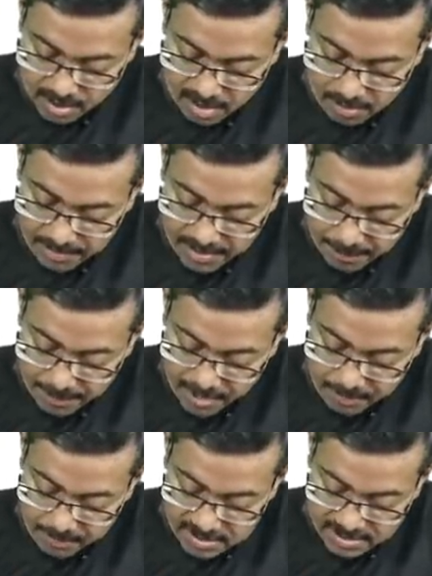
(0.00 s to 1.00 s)
Upper
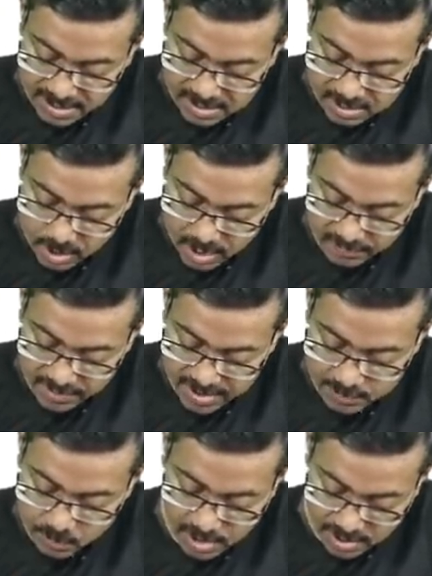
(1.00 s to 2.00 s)
epidermis tends to have
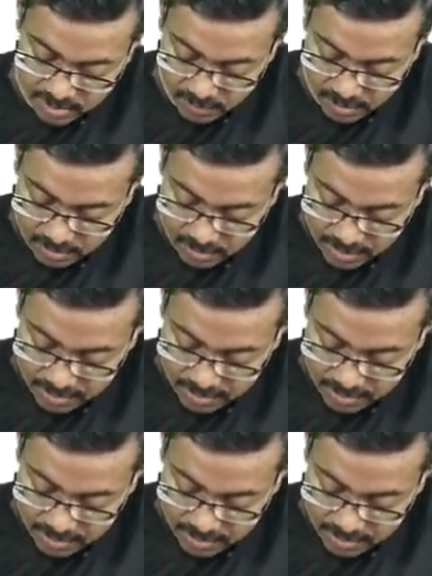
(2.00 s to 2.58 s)
desmoglein one